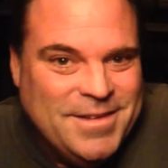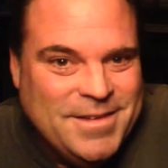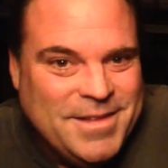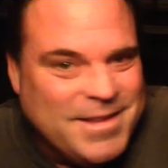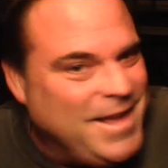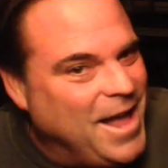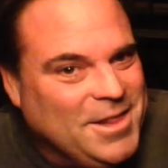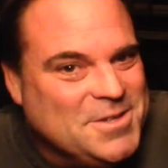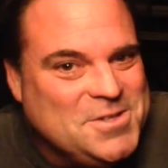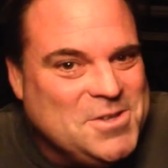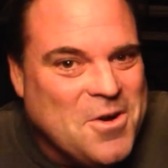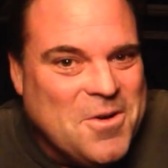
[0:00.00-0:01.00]
And the
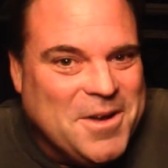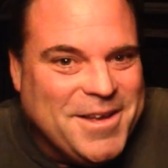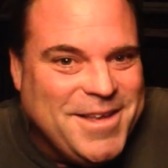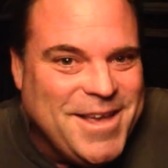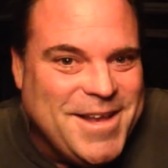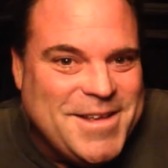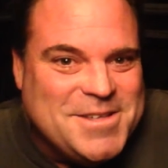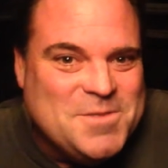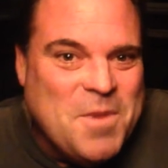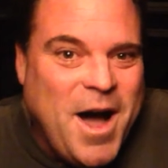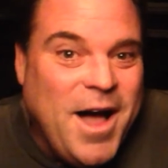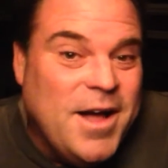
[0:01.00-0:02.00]
Calistoga kid, he
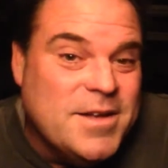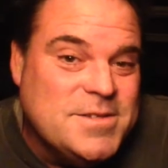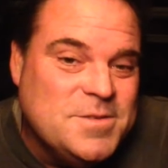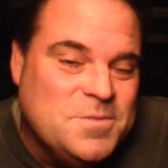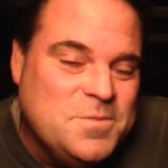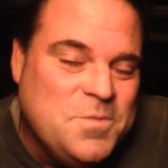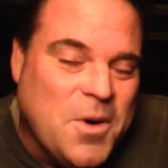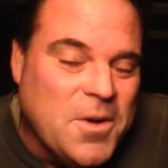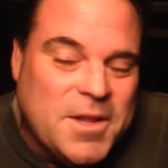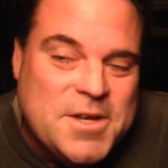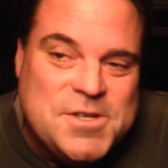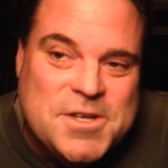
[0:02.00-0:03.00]
smiles, and
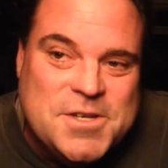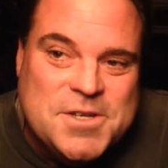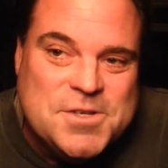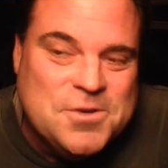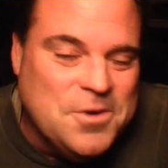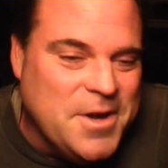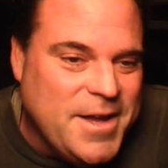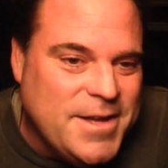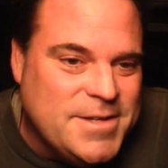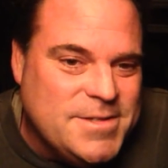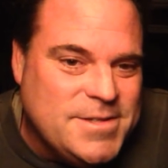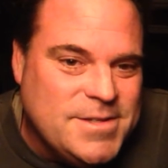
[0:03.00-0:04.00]
Pearlie, she just
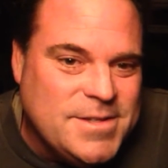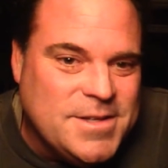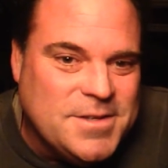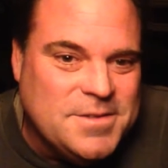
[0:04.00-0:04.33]
grins, and